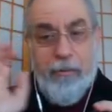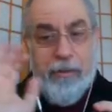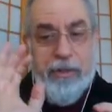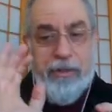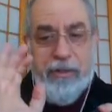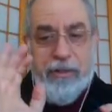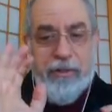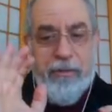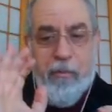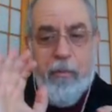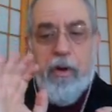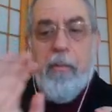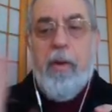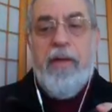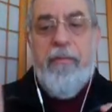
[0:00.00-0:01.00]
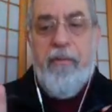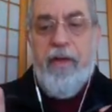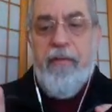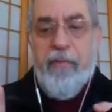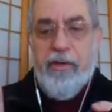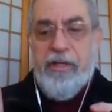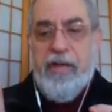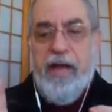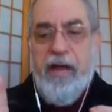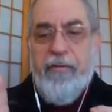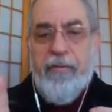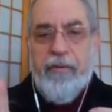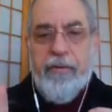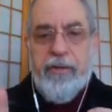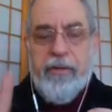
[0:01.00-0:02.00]
which is one of my favorites
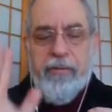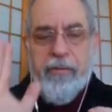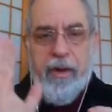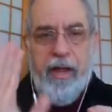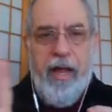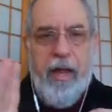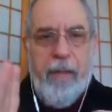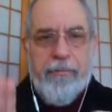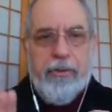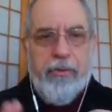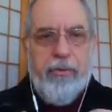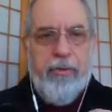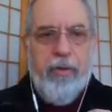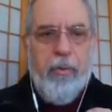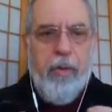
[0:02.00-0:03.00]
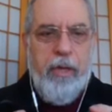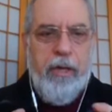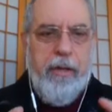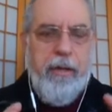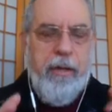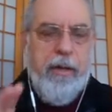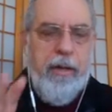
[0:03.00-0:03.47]
ever. So absolutely read it.